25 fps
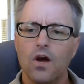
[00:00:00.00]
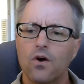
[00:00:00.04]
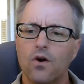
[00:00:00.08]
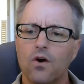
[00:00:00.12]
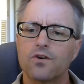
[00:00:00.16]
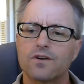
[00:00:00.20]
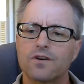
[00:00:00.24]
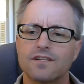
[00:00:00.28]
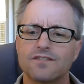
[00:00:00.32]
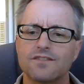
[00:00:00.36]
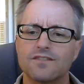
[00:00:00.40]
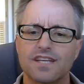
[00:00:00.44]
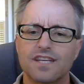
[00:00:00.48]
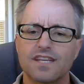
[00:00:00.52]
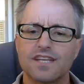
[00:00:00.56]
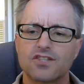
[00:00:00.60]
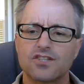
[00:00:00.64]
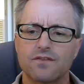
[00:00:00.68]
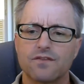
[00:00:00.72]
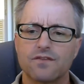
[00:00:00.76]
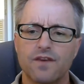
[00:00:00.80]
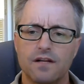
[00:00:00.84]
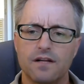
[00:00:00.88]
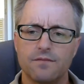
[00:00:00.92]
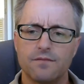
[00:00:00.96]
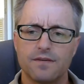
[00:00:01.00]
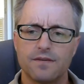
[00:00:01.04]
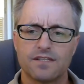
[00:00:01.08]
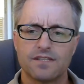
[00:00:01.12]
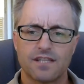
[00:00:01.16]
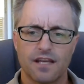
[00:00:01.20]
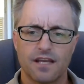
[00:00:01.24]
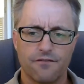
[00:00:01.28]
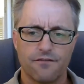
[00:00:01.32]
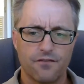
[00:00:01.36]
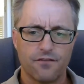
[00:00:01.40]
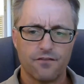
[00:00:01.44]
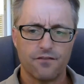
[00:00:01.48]
Organizational development is
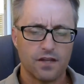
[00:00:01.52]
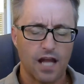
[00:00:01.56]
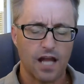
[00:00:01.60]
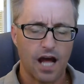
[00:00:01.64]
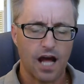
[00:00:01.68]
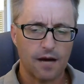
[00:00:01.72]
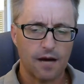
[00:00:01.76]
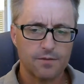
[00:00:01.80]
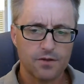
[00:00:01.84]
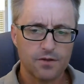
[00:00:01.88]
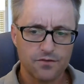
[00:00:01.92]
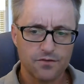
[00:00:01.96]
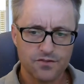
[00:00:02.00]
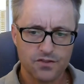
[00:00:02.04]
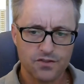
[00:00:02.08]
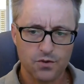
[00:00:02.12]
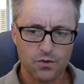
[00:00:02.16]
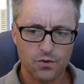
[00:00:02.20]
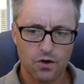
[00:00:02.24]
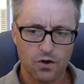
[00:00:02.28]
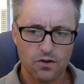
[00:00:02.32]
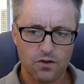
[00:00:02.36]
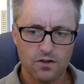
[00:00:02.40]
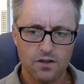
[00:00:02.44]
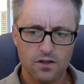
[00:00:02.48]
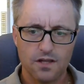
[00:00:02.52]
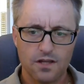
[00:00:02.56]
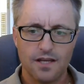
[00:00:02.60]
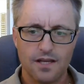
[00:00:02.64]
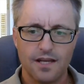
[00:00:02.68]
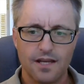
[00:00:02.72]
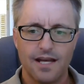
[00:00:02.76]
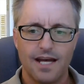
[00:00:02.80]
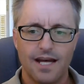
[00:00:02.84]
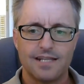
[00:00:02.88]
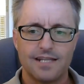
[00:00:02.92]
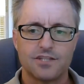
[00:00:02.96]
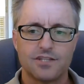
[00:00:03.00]
a phenomenal tool,
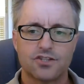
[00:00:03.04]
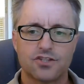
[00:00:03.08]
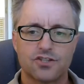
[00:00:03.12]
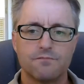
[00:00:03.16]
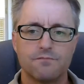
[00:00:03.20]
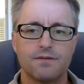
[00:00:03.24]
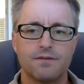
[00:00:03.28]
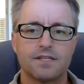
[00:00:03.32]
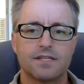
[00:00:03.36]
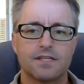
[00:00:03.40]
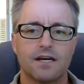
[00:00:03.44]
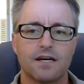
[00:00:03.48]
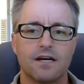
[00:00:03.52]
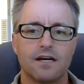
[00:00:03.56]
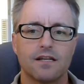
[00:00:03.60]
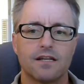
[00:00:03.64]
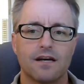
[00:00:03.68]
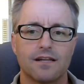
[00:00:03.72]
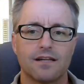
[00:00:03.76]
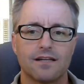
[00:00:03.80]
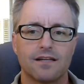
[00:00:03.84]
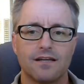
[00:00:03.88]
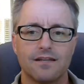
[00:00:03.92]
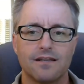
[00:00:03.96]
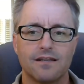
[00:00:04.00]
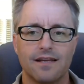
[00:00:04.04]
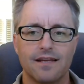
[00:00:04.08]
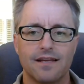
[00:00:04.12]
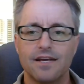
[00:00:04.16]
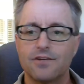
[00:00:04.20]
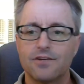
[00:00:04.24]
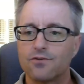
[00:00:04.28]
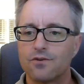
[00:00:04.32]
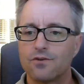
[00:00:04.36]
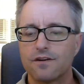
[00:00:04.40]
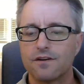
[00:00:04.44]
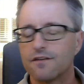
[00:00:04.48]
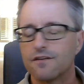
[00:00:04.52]
and it should be done on an
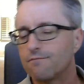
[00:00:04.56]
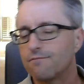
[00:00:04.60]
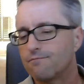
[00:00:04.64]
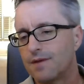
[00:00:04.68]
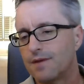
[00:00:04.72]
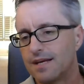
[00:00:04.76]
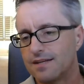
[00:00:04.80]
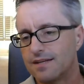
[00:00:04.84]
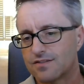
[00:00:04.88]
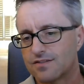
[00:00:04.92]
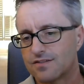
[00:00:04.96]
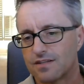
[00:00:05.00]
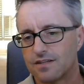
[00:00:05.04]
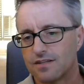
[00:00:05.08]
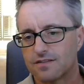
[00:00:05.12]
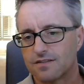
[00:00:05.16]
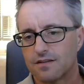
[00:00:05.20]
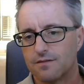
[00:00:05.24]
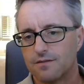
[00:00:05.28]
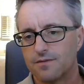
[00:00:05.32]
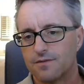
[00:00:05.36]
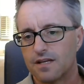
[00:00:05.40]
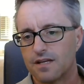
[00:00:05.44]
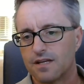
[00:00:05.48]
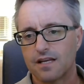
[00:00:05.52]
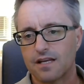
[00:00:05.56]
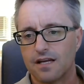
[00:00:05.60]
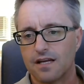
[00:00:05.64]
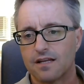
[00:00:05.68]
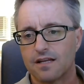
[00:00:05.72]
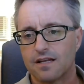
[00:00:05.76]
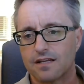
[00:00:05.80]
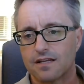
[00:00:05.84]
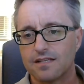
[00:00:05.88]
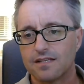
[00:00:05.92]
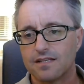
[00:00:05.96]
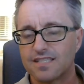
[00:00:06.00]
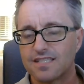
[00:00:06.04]
iterative basis, and a
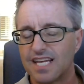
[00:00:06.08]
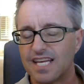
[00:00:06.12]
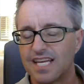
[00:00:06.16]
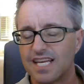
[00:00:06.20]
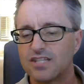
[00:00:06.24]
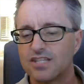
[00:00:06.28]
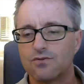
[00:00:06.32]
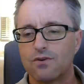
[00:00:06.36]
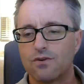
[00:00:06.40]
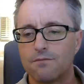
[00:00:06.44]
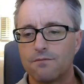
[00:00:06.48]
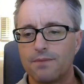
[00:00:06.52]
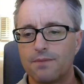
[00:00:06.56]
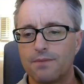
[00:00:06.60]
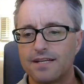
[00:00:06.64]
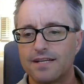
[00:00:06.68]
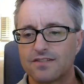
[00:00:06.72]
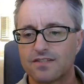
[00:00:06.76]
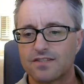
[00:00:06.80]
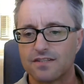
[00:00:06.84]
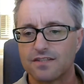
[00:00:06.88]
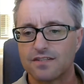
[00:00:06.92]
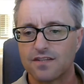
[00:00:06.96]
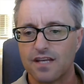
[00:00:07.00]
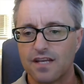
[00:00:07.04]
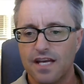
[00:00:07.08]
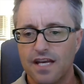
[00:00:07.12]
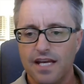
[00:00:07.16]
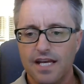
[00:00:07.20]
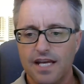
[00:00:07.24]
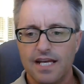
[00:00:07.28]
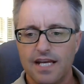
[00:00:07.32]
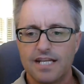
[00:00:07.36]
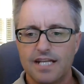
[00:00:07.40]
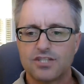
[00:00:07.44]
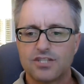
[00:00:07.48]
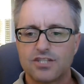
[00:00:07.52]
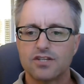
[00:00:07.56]
continual basis.
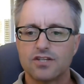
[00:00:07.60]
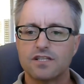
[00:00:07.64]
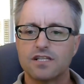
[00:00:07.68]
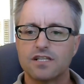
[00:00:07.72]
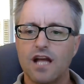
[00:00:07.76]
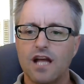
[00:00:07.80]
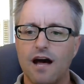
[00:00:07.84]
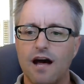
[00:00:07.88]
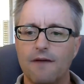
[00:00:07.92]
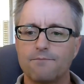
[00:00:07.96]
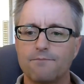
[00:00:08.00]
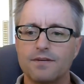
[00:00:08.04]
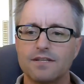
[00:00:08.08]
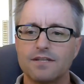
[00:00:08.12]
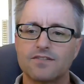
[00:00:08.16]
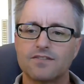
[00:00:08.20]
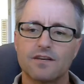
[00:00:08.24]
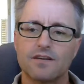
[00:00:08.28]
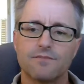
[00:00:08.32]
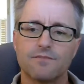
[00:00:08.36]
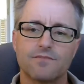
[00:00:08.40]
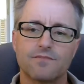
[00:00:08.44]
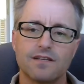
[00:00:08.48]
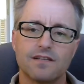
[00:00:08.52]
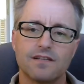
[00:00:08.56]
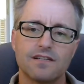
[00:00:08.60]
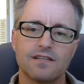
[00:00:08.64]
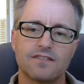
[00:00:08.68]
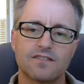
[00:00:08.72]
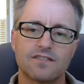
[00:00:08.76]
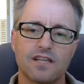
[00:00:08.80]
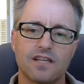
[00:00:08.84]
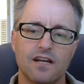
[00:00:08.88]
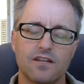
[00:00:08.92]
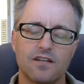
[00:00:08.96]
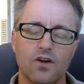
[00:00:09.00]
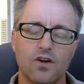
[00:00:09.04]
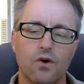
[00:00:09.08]
It should not be something that's
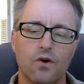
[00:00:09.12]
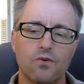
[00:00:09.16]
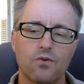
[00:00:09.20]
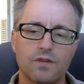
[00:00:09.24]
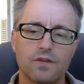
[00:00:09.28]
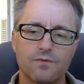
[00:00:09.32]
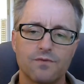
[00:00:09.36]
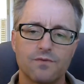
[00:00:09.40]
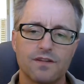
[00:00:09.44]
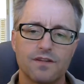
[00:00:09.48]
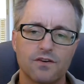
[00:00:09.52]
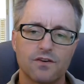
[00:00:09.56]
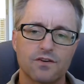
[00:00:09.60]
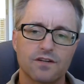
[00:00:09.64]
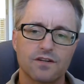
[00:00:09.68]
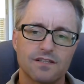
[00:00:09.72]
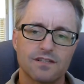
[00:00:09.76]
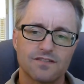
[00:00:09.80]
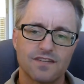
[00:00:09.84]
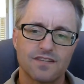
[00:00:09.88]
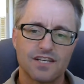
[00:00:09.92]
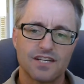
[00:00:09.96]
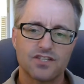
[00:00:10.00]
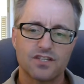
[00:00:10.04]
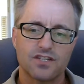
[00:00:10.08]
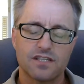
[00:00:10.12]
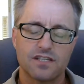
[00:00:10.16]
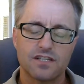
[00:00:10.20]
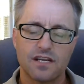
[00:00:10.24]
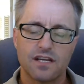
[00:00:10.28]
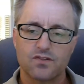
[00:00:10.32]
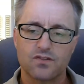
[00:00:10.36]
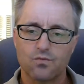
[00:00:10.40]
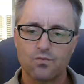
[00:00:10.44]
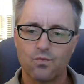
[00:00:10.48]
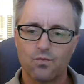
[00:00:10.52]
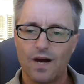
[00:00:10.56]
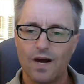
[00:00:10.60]
done only when the organization
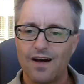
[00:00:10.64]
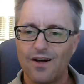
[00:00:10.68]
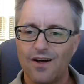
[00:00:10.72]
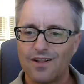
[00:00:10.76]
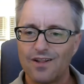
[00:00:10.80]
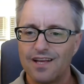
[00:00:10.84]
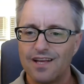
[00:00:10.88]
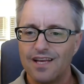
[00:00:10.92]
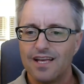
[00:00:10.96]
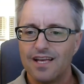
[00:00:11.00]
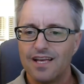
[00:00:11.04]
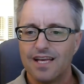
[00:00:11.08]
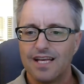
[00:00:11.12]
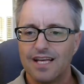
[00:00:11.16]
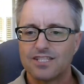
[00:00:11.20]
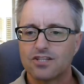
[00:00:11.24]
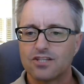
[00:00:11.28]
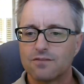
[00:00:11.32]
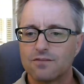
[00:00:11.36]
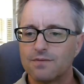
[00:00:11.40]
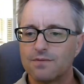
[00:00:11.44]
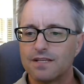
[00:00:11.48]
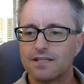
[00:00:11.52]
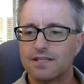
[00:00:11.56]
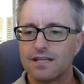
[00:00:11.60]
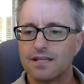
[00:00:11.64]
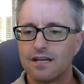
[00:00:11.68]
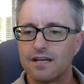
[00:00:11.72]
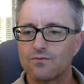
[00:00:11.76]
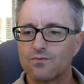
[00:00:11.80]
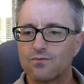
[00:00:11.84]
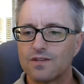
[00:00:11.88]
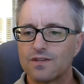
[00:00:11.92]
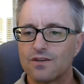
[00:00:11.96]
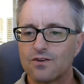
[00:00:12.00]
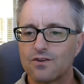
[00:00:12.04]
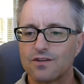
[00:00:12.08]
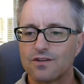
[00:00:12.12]
does well. It should be done
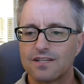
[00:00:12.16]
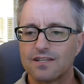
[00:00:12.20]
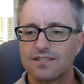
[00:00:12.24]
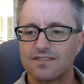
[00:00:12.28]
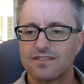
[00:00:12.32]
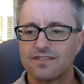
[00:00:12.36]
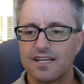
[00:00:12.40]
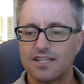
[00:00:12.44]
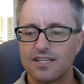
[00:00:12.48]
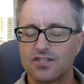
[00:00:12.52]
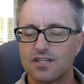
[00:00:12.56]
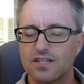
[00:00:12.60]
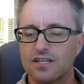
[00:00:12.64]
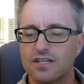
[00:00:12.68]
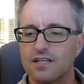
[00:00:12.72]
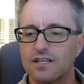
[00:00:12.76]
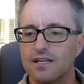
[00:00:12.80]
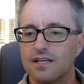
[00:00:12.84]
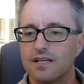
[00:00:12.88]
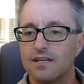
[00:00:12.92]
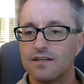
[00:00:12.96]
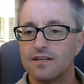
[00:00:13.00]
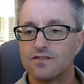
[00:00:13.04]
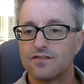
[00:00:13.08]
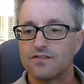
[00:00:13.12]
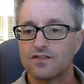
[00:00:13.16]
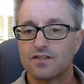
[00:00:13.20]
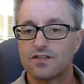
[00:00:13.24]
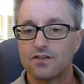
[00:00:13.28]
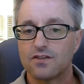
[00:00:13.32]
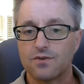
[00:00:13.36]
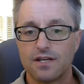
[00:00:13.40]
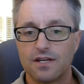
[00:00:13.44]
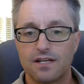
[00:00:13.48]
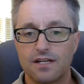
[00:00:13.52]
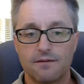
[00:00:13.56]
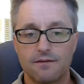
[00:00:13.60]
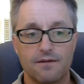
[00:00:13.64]
when the organization is
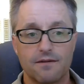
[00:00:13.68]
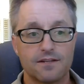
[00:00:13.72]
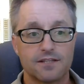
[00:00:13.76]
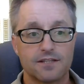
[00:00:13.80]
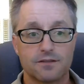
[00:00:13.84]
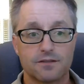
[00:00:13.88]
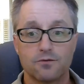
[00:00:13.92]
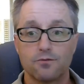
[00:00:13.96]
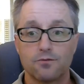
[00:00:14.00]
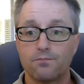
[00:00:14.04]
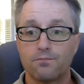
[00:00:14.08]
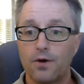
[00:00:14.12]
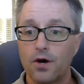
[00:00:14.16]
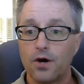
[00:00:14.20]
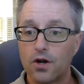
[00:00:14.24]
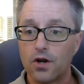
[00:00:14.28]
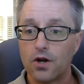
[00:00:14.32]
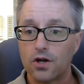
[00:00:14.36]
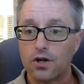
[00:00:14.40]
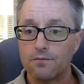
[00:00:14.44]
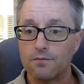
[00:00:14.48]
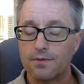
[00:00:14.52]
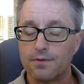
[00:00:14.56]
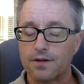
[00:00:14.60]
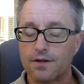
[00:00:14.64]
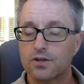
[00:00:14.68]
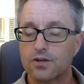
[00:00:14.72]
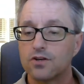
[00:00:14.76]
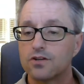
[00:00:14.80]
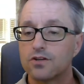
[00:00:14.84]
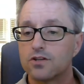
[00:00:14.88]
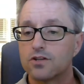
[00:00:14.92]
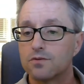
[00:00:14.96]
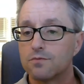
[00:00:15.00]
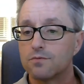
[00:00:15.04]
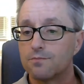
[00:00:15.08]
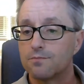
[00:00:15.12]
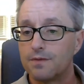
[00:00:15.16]
doing superb but could
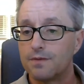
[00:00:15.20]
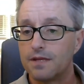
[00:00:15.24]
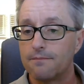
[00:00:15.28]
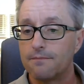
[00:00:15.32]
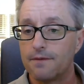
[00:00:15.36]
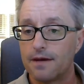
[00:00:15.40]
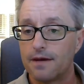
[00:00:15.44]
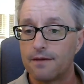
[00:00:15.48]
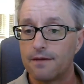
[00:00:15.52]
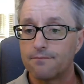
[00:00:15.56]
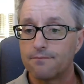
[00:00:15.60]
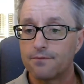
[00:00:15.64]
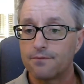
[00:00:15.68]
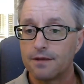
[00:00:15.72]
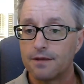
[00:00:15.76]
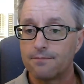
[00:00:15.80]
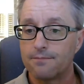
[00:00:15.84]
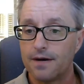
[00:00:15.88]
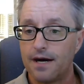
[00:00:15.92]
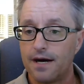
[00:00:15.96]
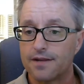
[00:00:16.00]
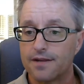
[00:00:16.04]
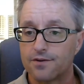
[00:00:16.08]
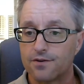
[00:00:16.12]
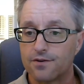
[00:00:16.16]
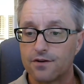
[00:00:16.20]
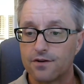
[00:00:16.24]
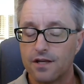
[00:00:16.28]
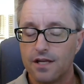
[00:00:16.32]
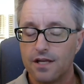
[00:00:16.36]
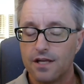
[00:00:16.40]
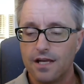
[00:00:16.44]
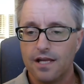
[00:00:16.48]
be better.